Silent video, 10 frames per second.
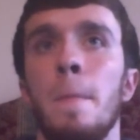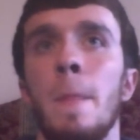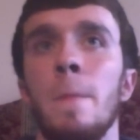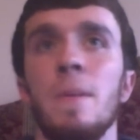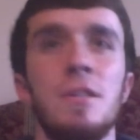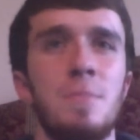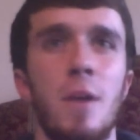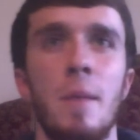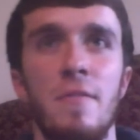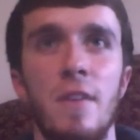This is
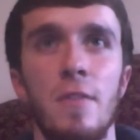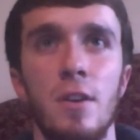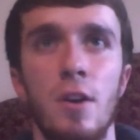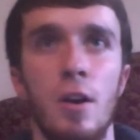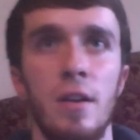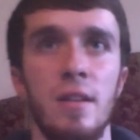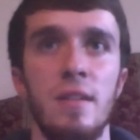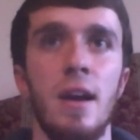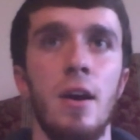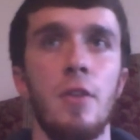probably my favorite card in the
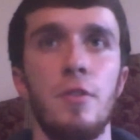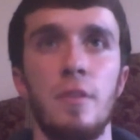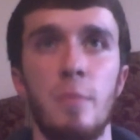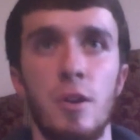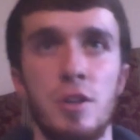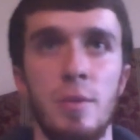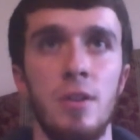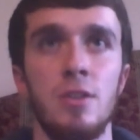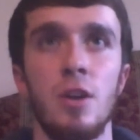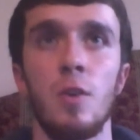deck, other than
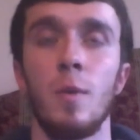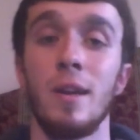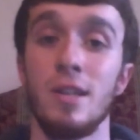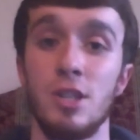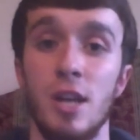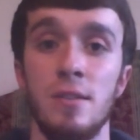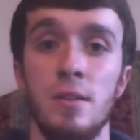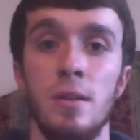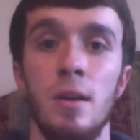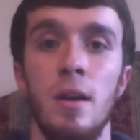Marshmallow, Dark Red
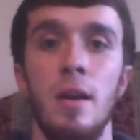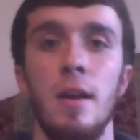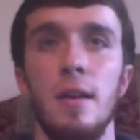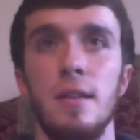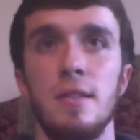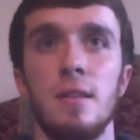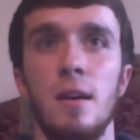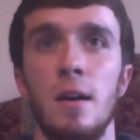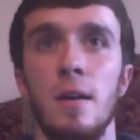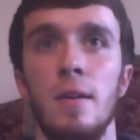Enchanter. He
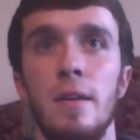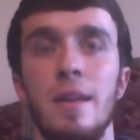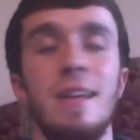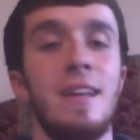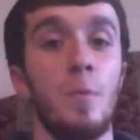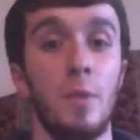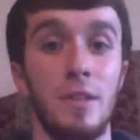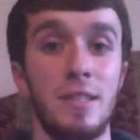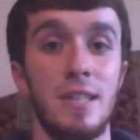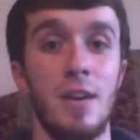can get
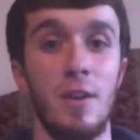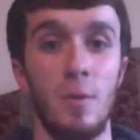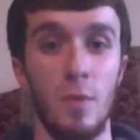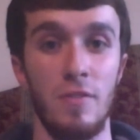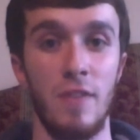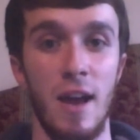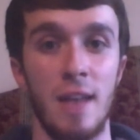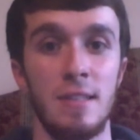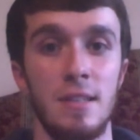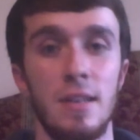really scary really
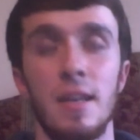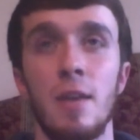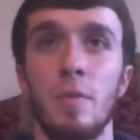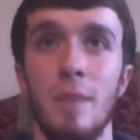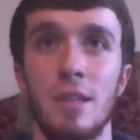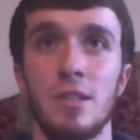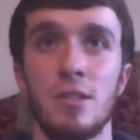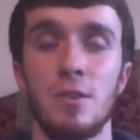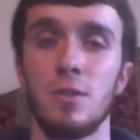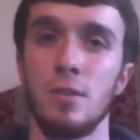fast. Again, with Magic
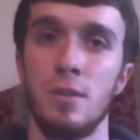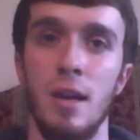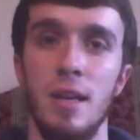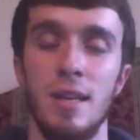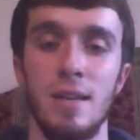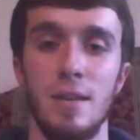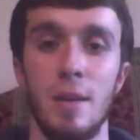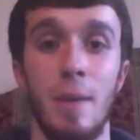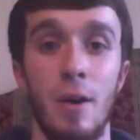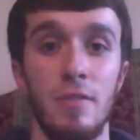Circle, he can
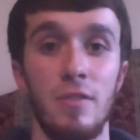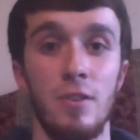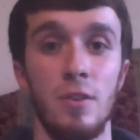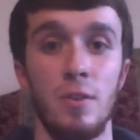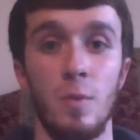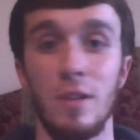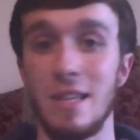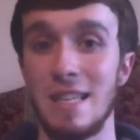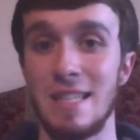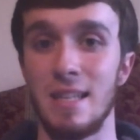come out on the field
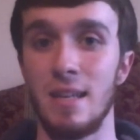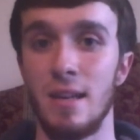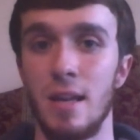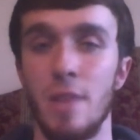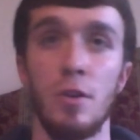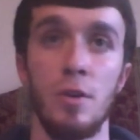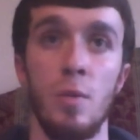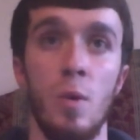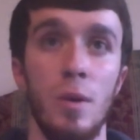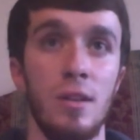really easy, even though
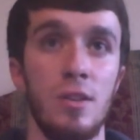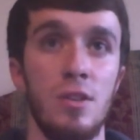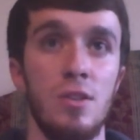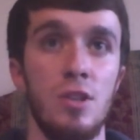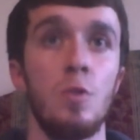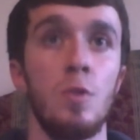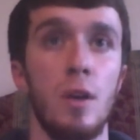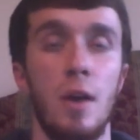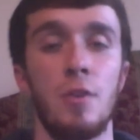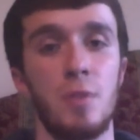you won't get the 2
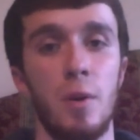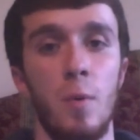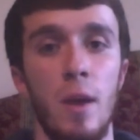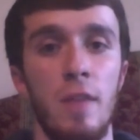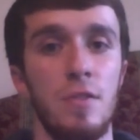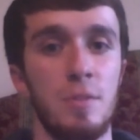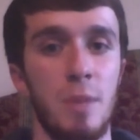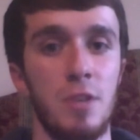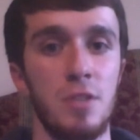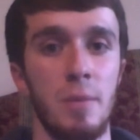counters right away for
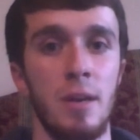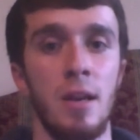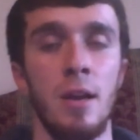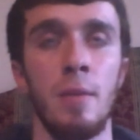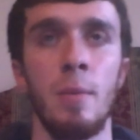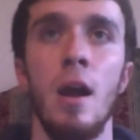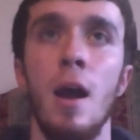special summoning him.